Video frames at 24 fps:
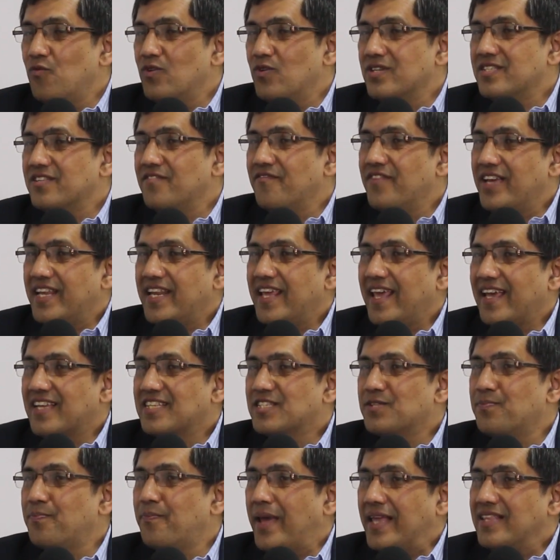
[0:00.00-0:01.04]
was a very
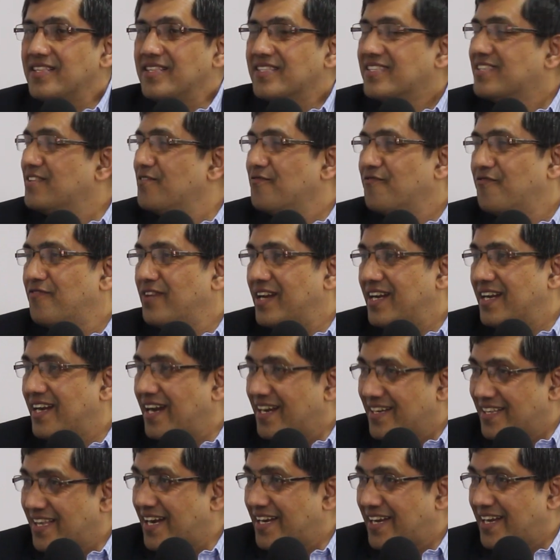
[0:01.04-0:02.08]
expensive field
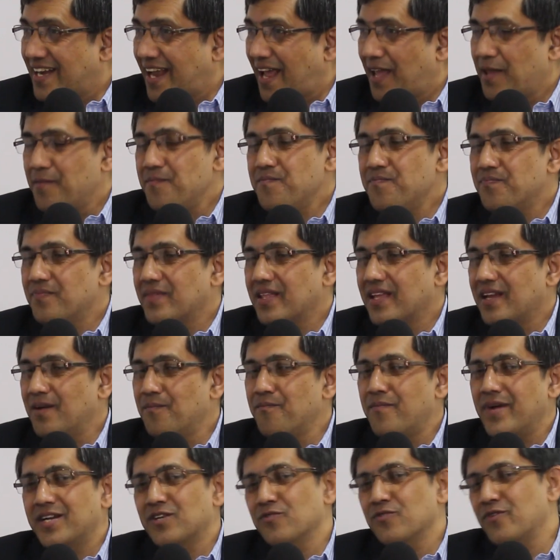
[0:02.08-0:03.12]
at that time
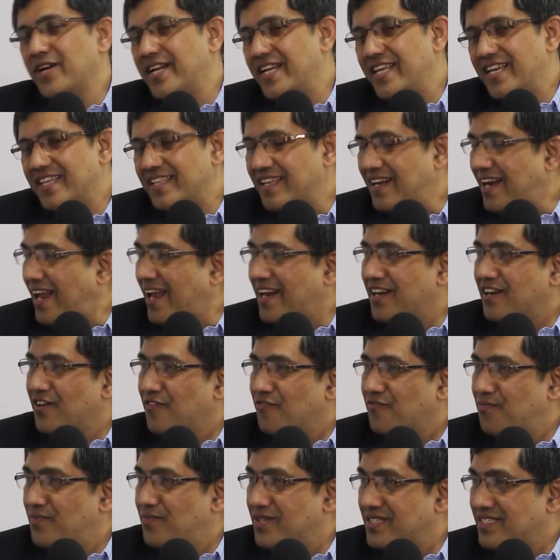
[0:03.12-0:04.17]
compared to any other line
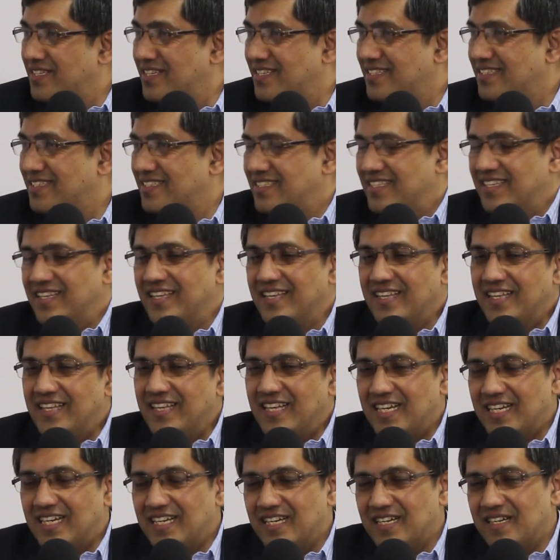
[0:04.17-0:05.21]
of business.
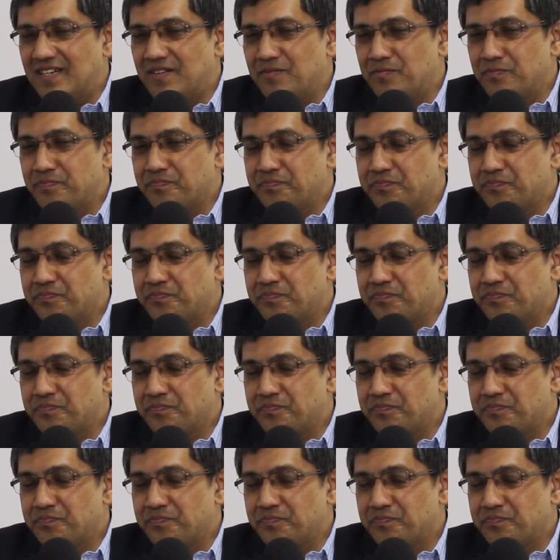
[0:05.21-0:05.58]
I